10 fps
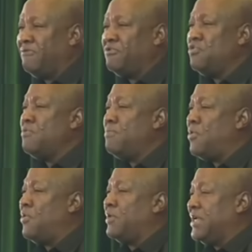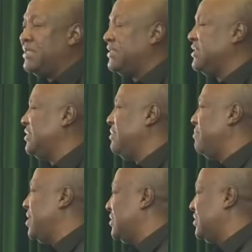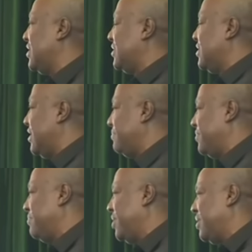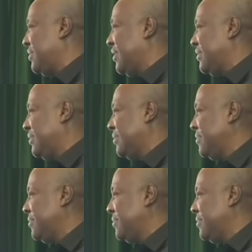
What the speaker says: of no more than 60 ministers and deputy ministers.